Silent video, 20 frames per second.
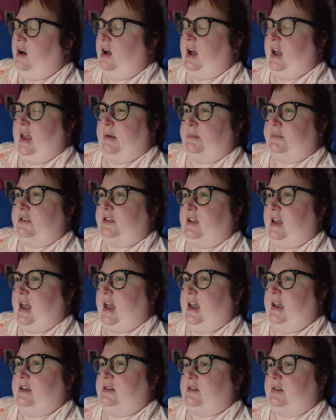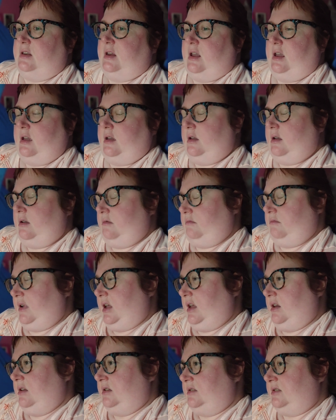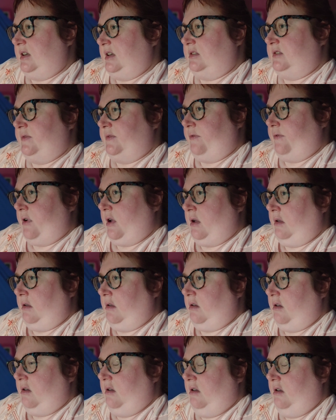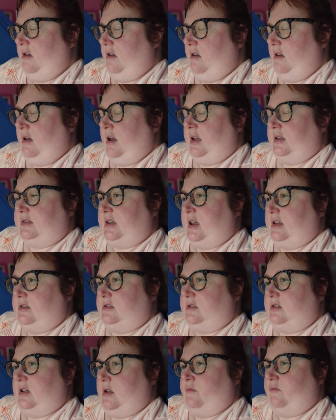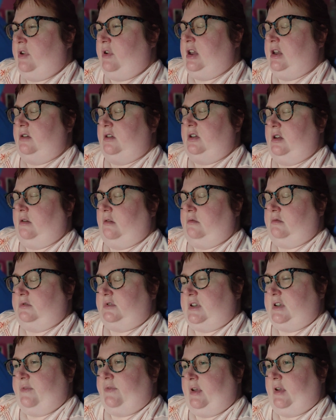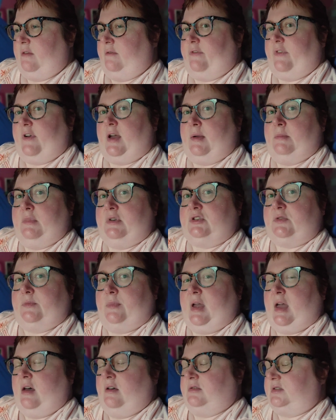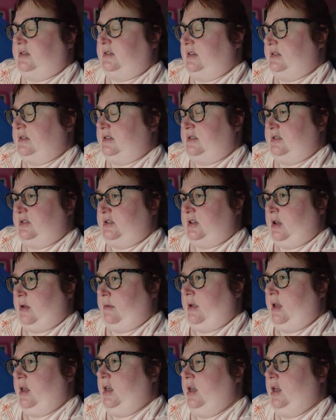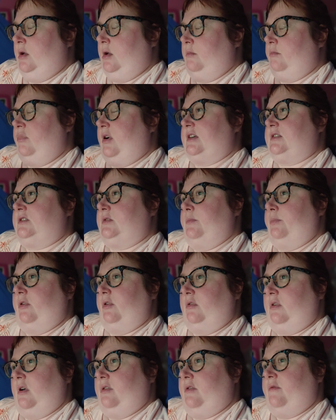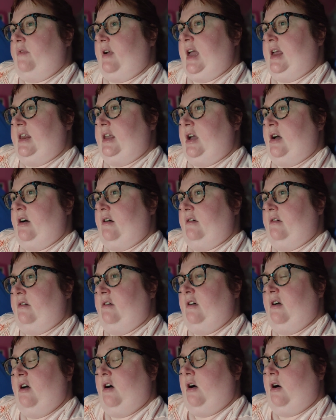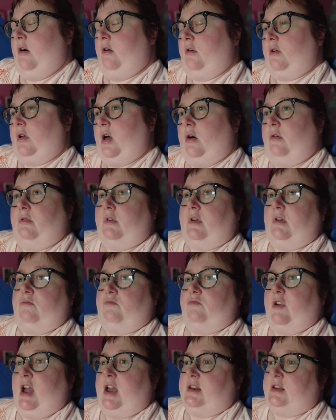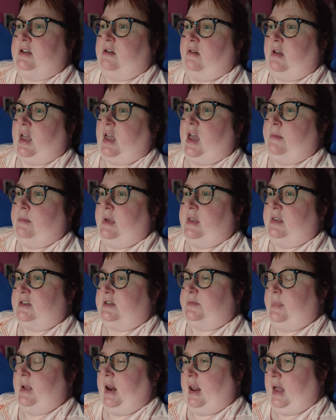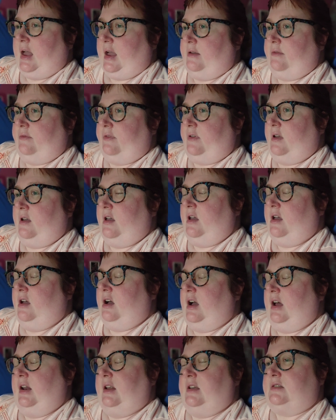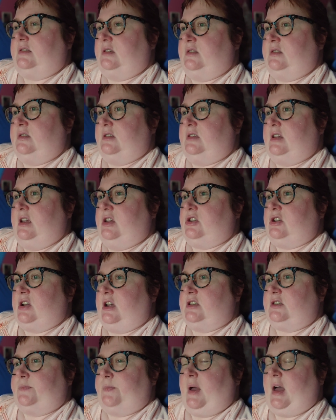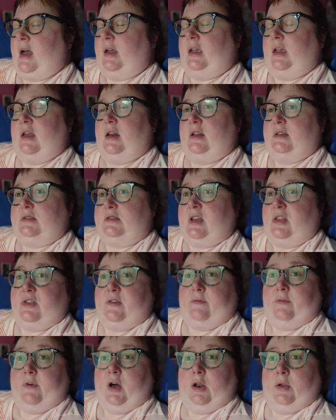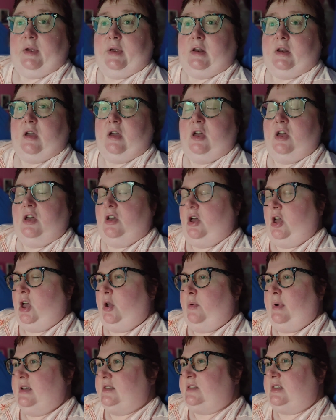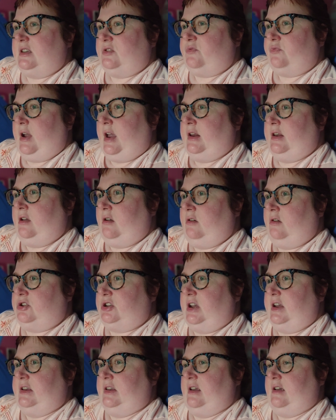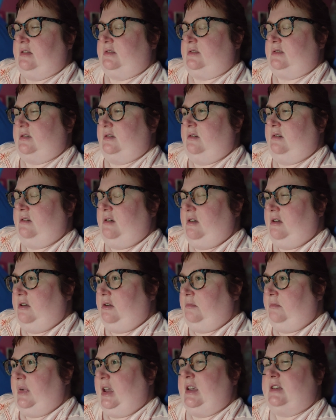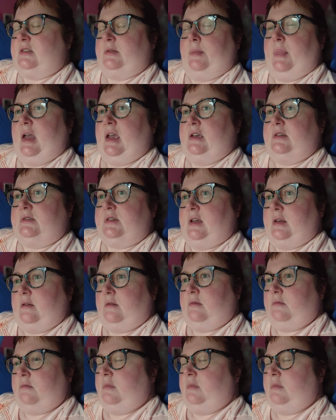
I absolutely hated it. And I said to Frank, I said, uh, re- you know, see if you can find me something else to listen to. Press the button on the radio. Hot Gold Radio came into my life. I listened to DJ Sparkin and said the following. Who is this radio genius? He's amazing.